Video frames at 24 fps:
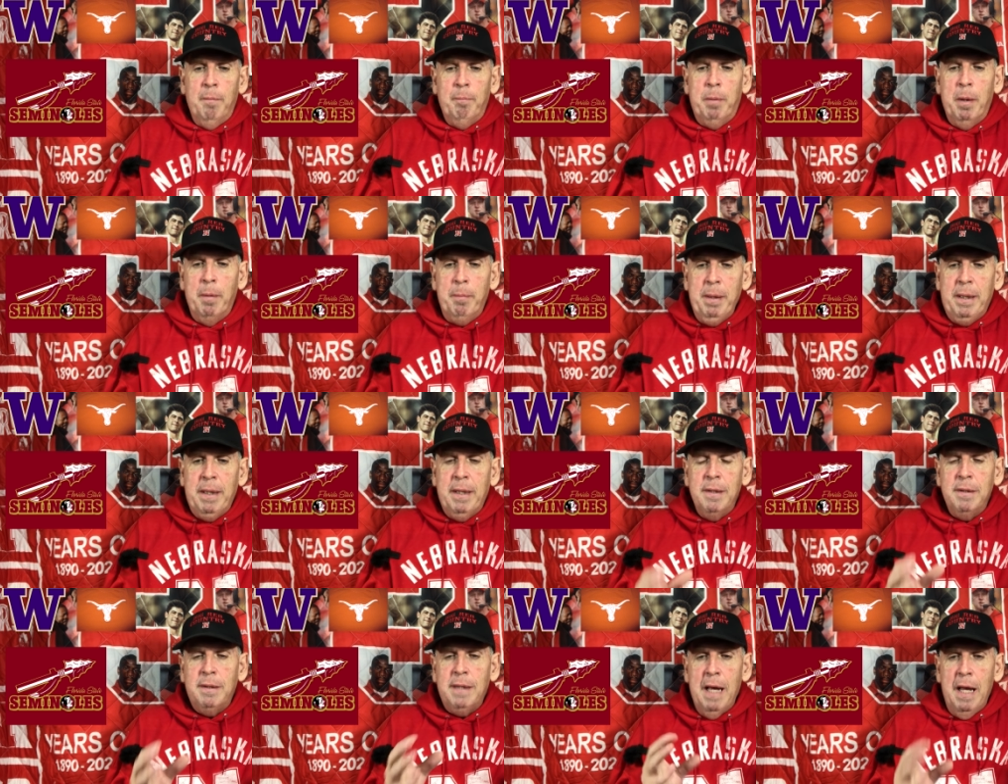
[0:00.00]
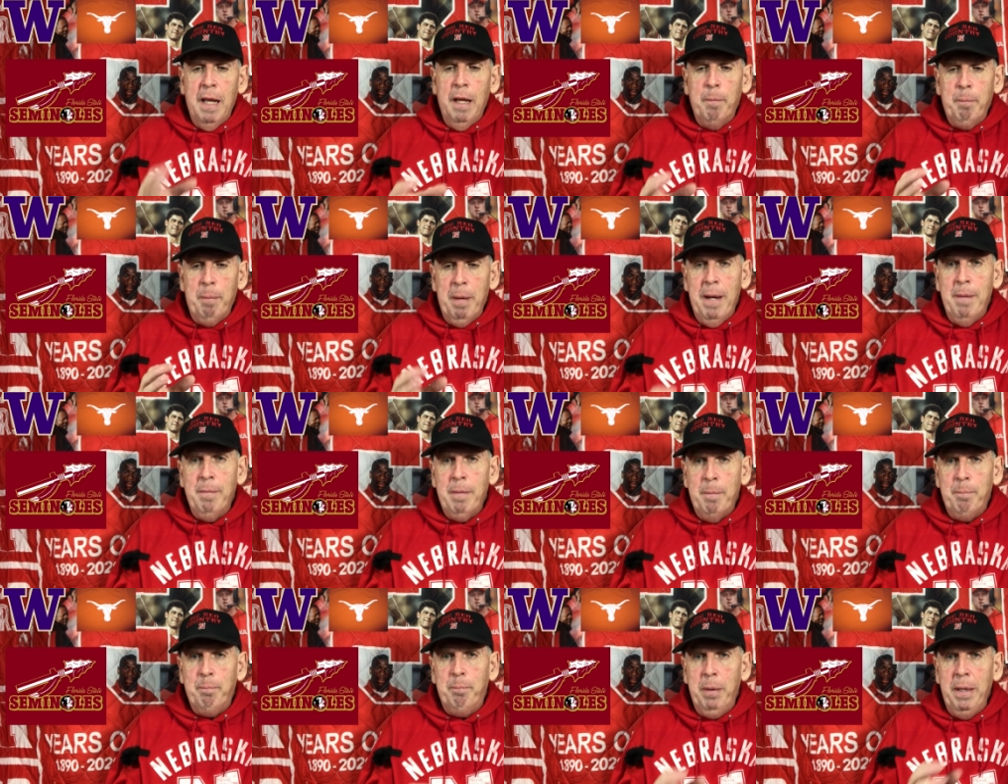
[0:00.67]
But because
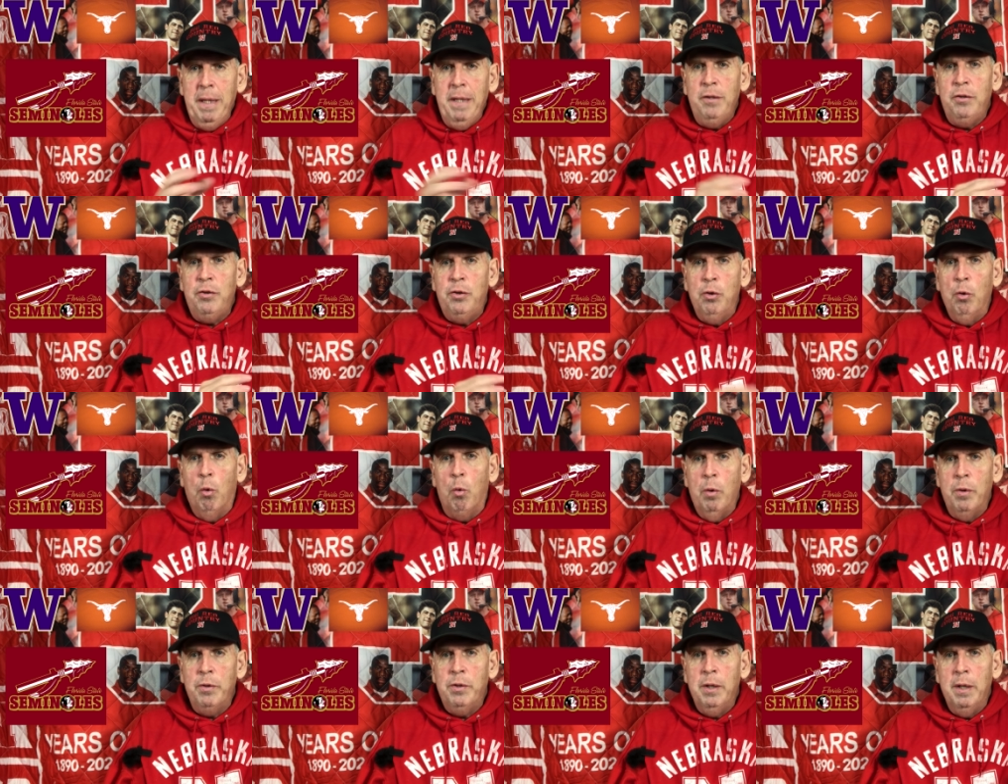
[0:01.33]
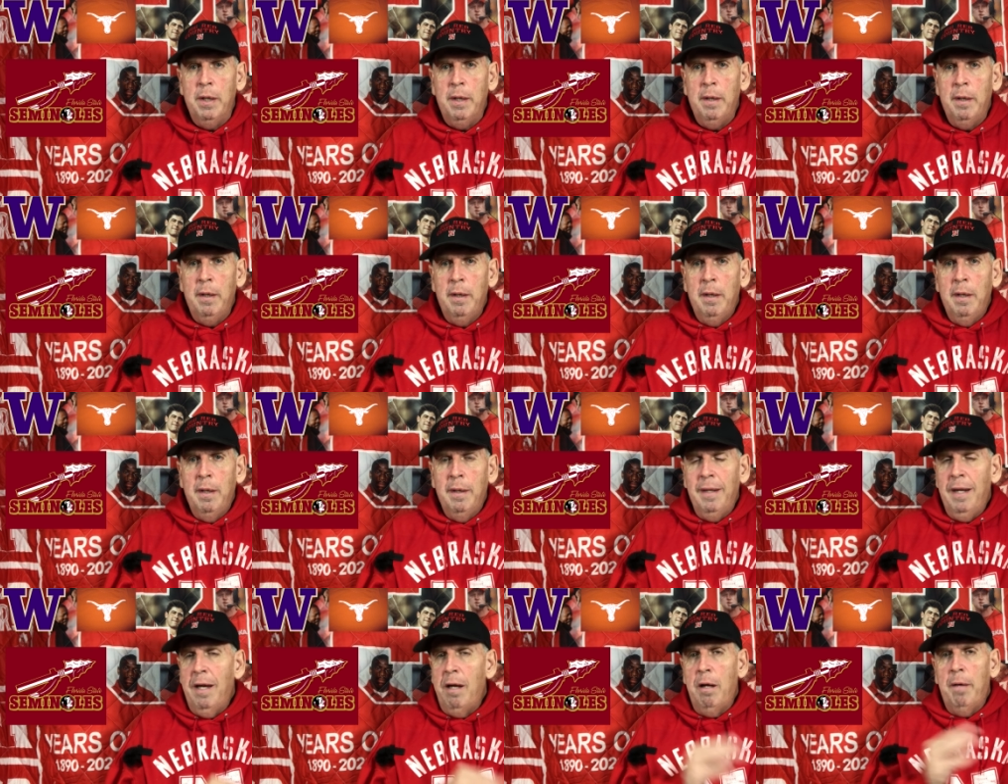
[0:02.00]
Alabama beat Georgia,
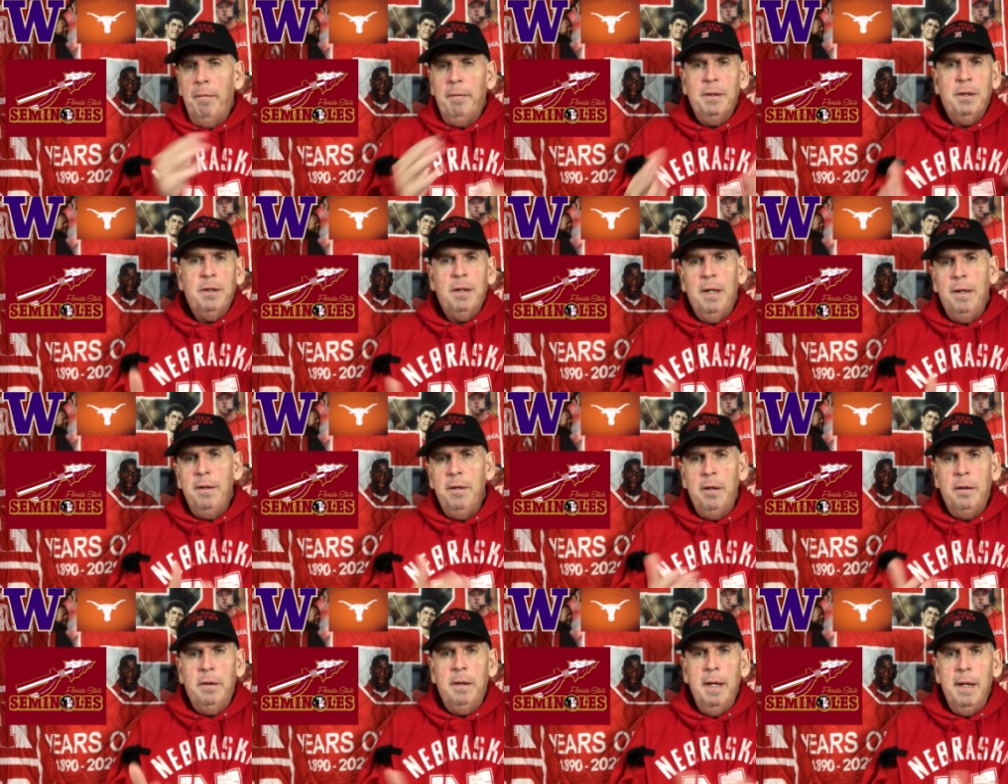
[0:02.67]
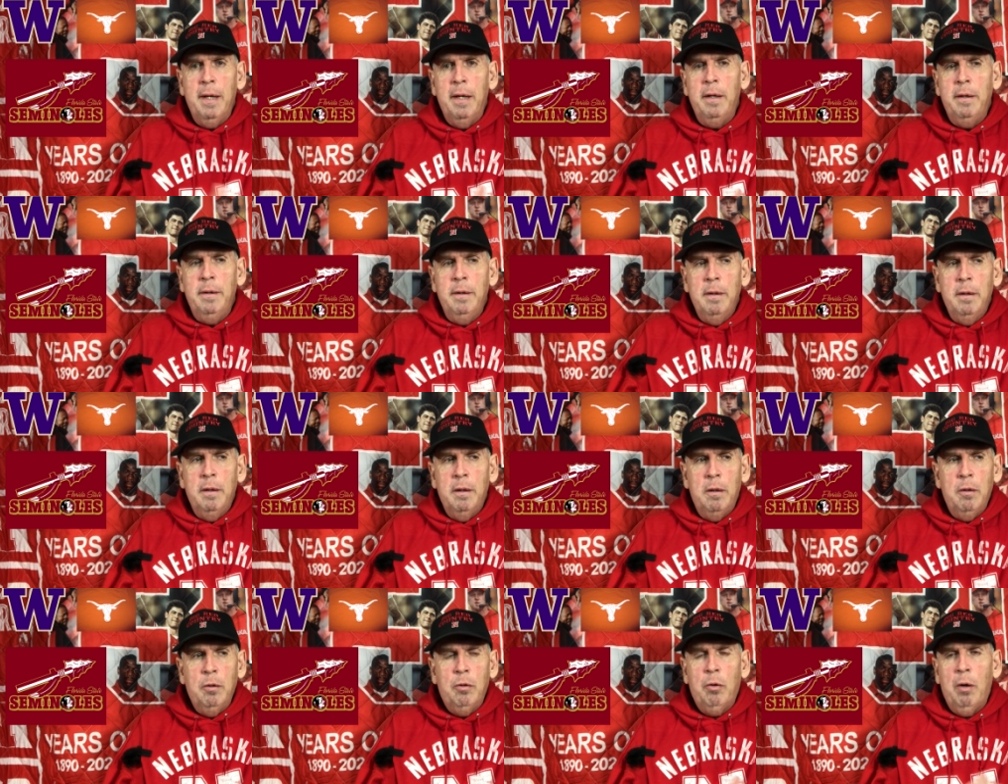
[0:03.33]
now all of a sudden they're thinking,
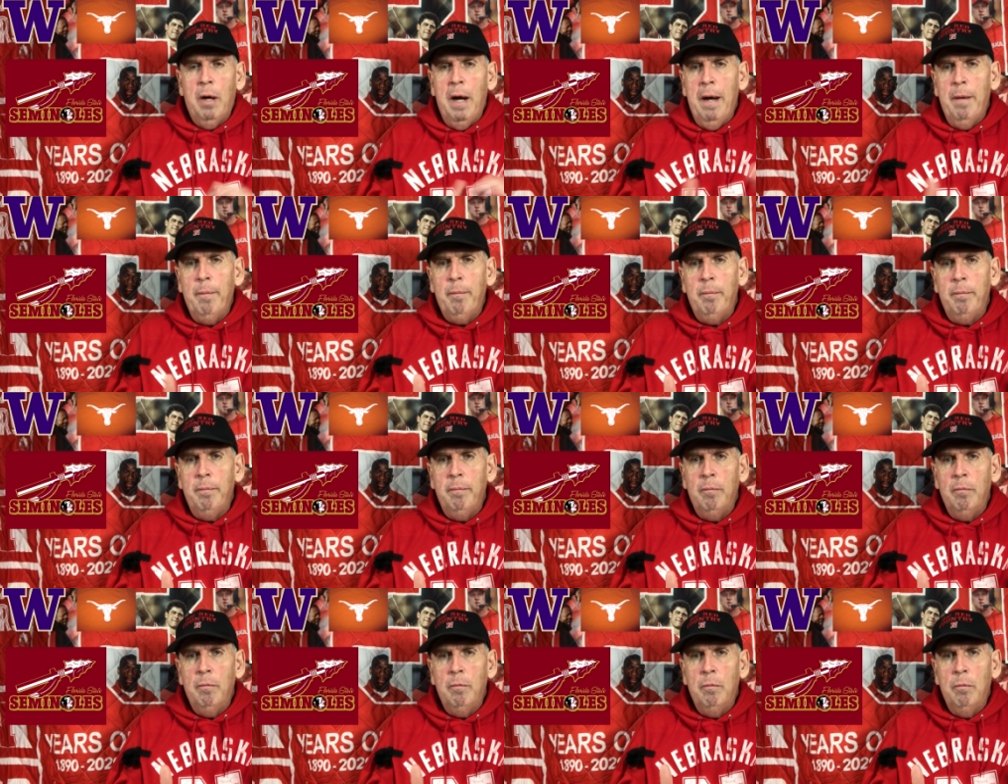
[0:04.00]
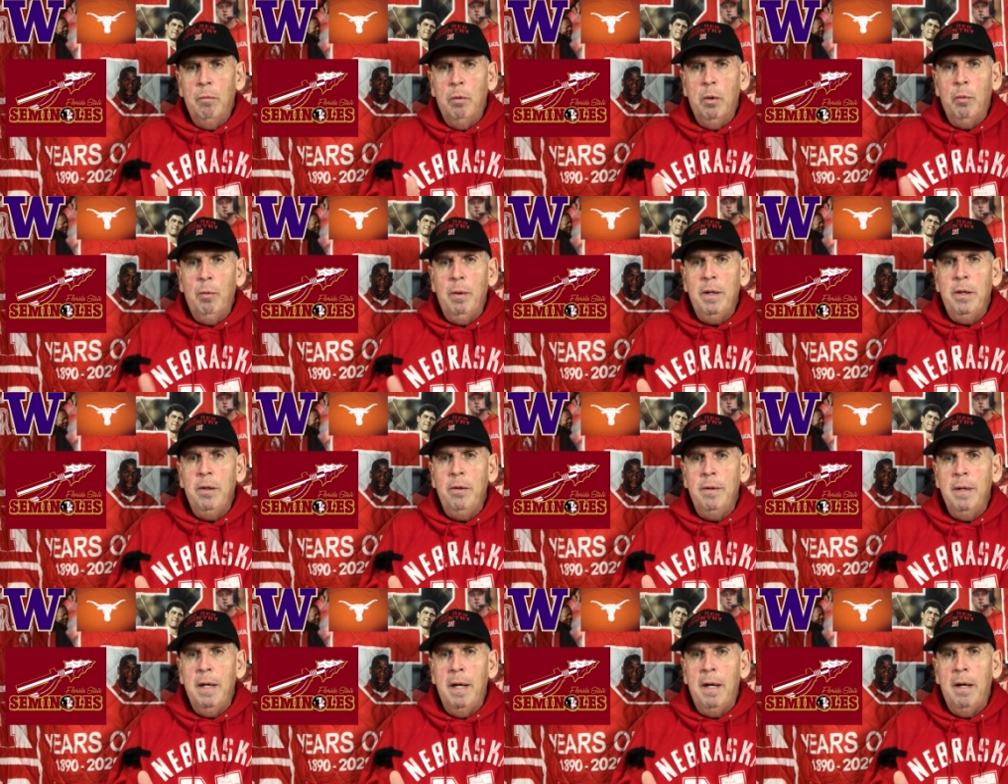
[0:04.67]
oh crap, what do we
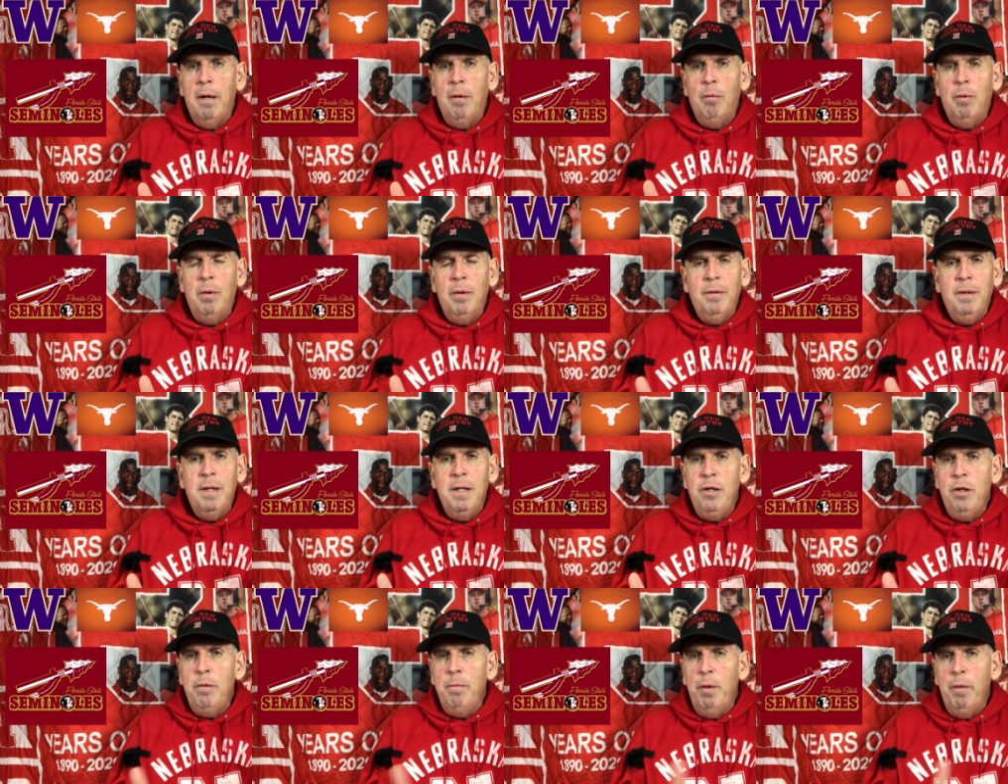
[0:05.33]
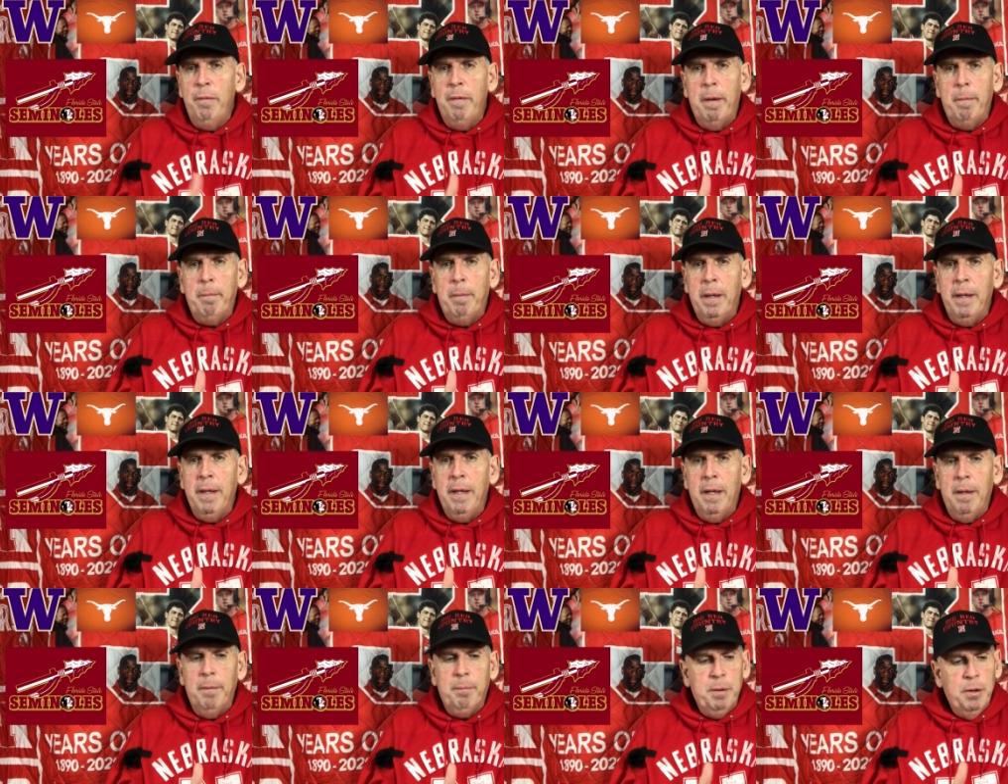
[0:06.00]
do now? Well, then you move
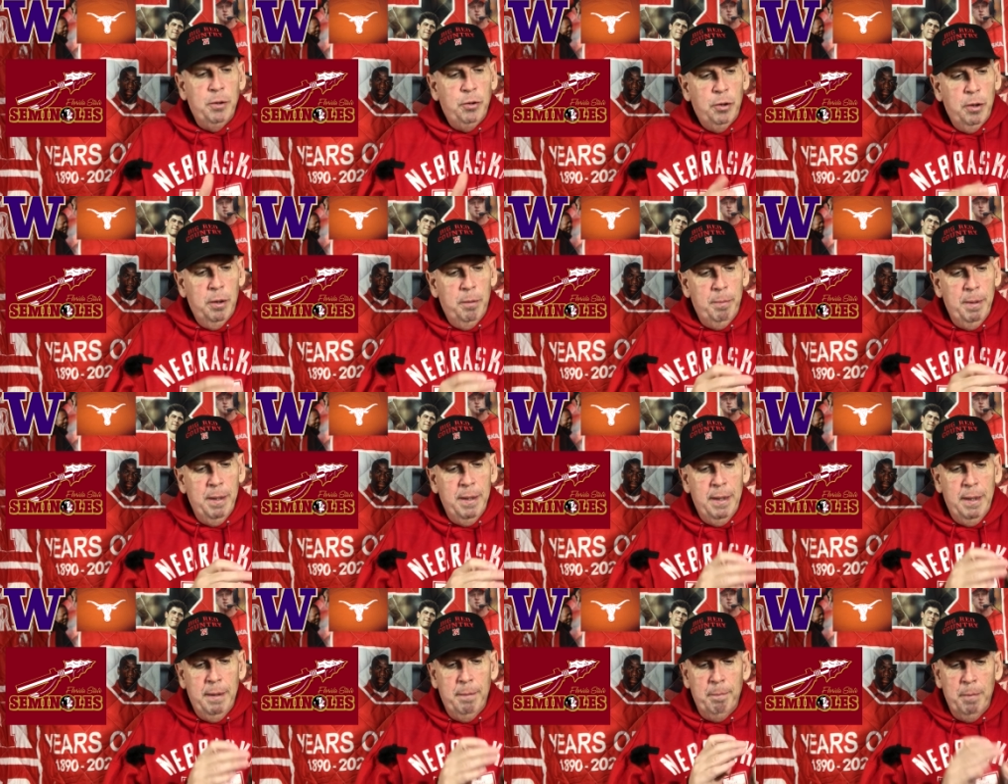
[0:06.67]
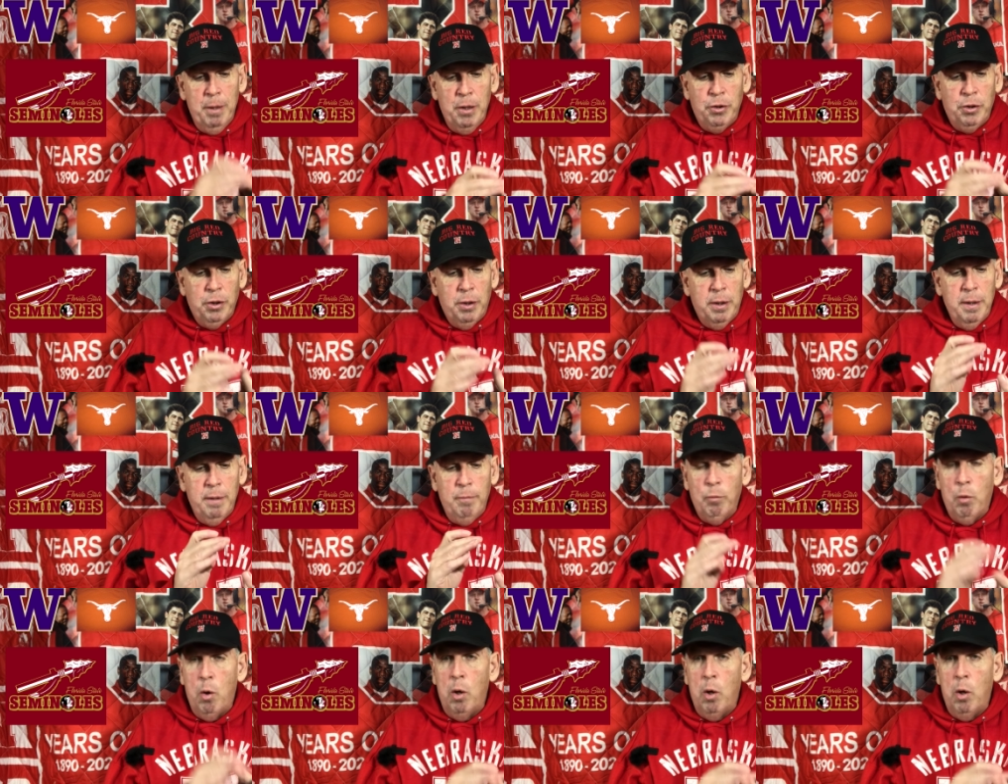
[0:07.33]
everybody up. It should have been then Michigan,